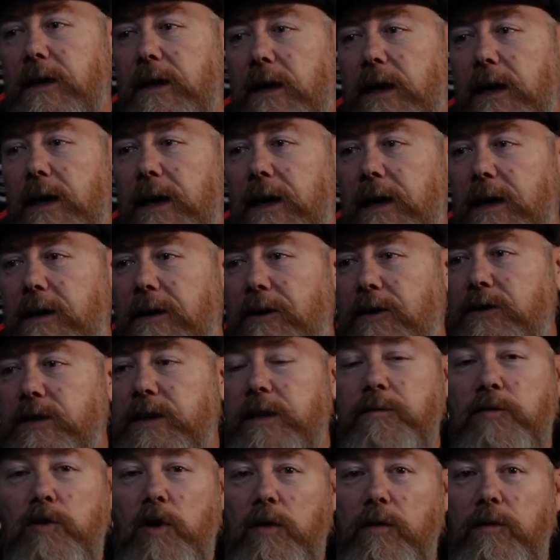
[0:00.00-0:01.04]
because uh,
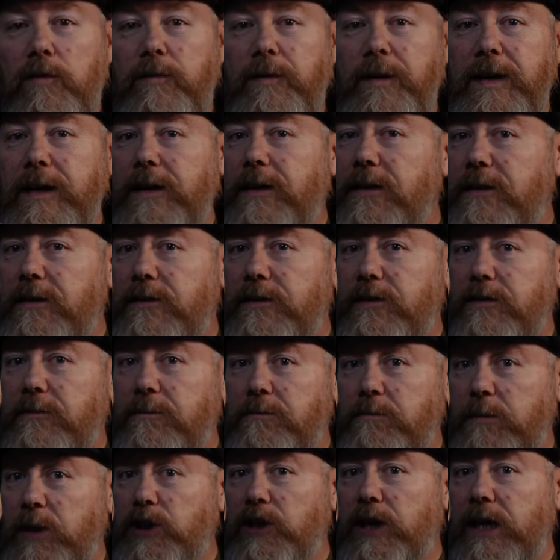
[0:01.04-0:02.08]
they've got vehicles
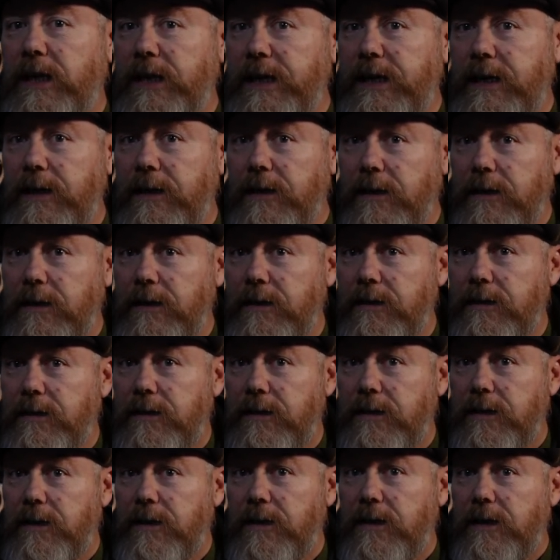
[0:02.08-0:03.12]
much cleaner,
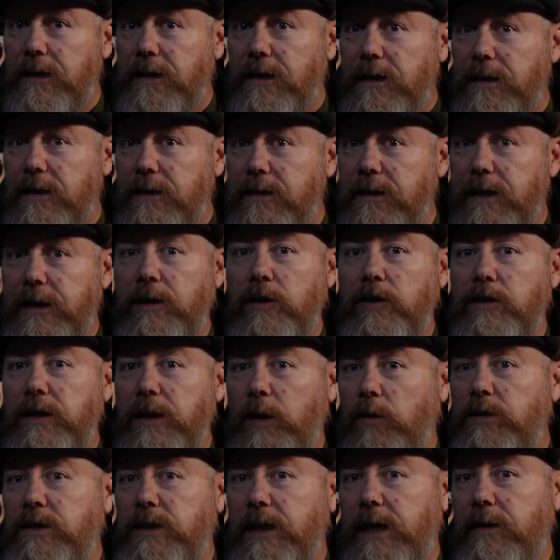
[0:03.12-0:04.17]
they could
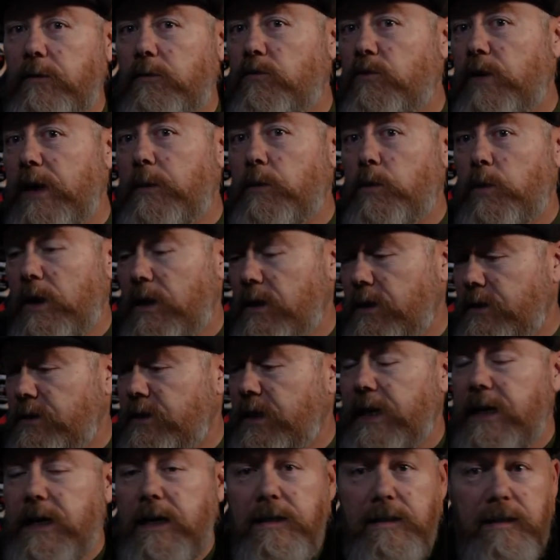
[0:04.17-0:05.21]
now say, right, well, the
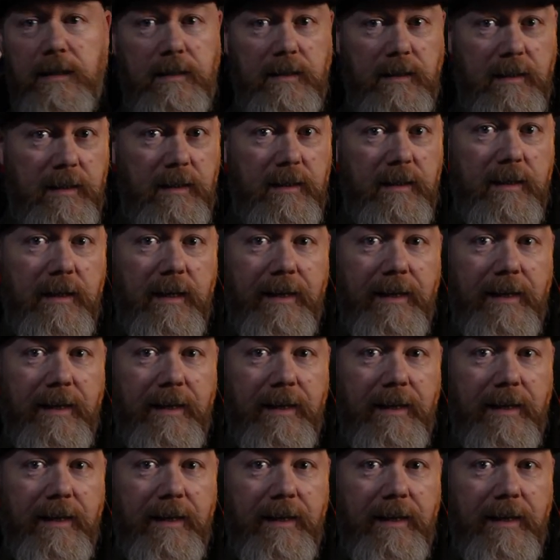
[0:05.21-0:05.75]
tyres and the